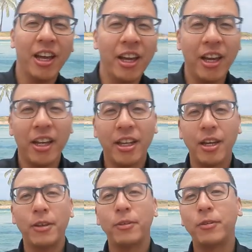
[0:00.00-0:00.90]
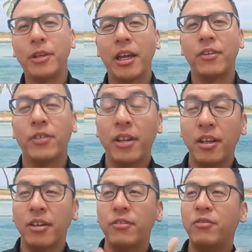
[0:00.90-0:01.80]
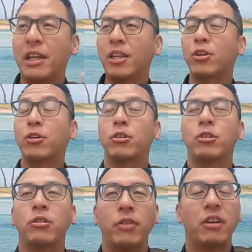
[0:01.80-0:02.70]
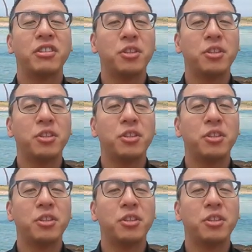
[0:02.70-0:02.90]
And I gave a video very